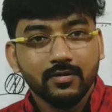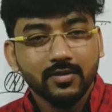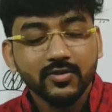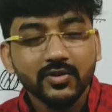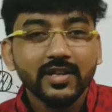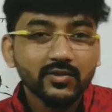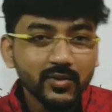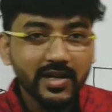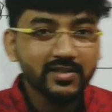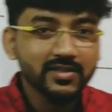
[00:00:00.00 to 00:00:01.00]
So dear
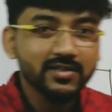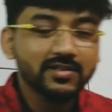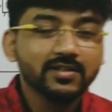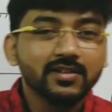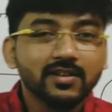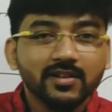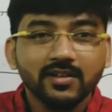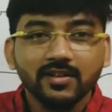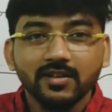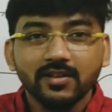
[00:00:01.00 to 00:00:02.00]
students,
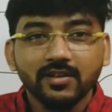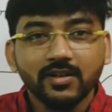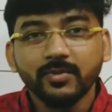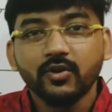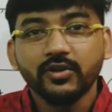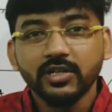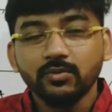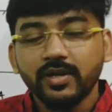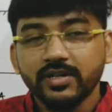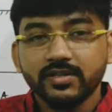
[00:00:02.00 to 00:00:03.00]
let me continue
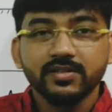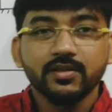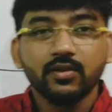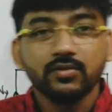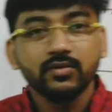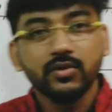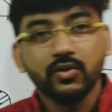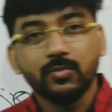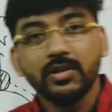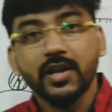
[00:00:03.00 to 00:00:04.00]
our discussion on
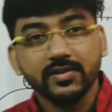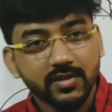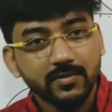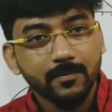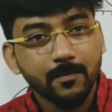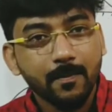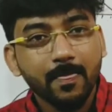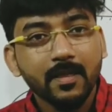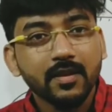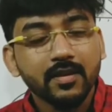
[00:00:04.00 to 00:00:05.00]
normal reaction.
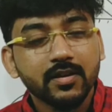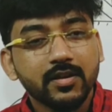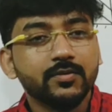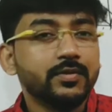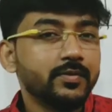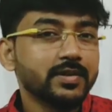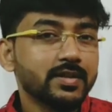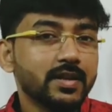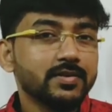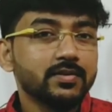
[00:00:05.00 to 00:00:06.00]
In the previous
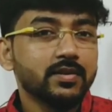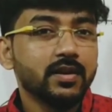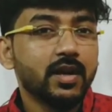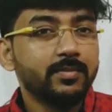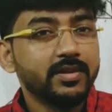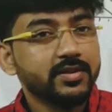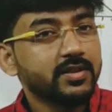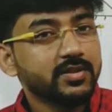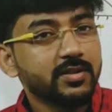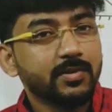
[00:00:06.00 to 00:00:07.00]
class, I have
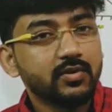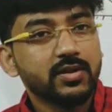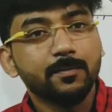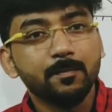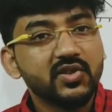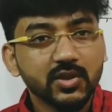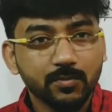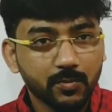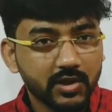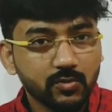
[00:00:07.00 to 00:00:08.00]
discussed about some basic
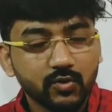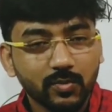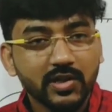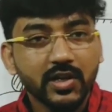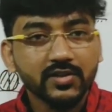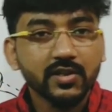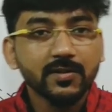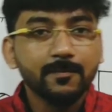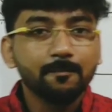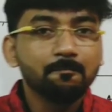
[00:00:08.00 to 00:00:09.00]
properties of normal reaction.
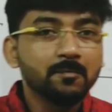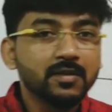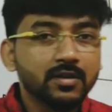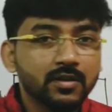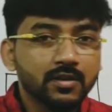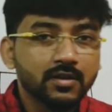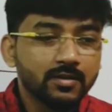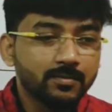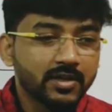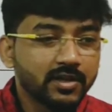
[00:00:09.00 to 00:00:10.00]

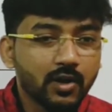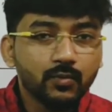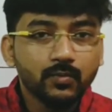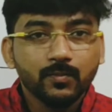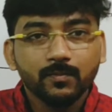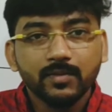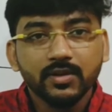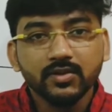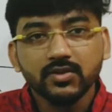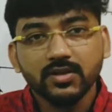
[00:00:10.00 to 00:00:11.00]
But now
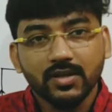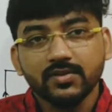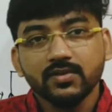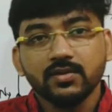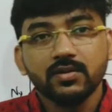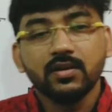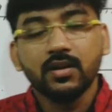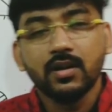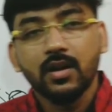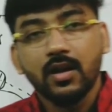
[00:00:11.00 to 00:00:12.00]
in this class,
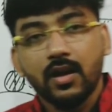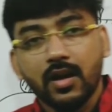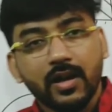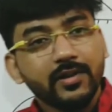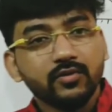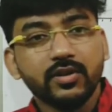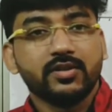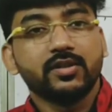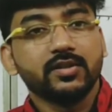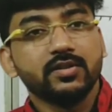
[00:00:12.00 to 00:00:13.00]
I like to
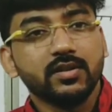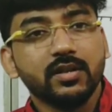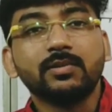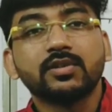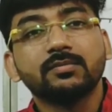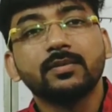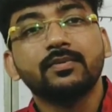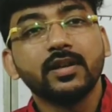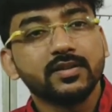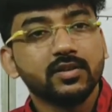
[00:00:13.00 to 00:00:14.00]
discuss about some
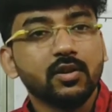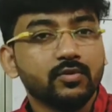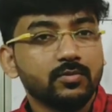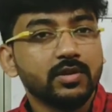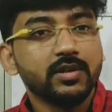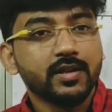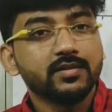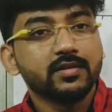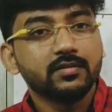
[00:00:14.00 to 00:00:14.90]
application of normal reaction.